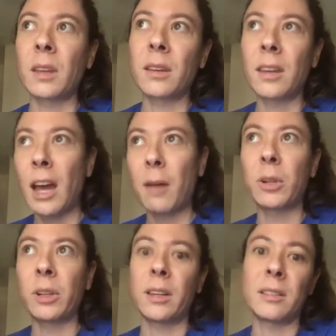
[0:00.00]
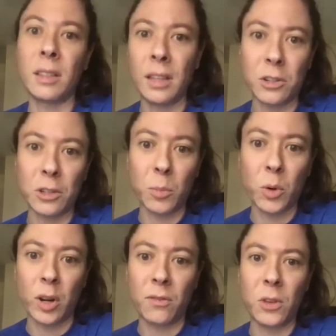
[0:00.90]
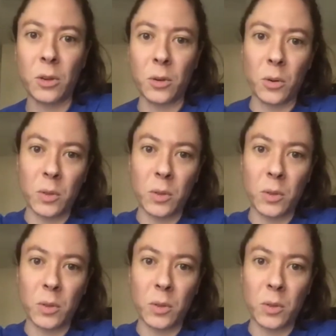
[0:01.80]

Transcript: capitalist leisure point of view,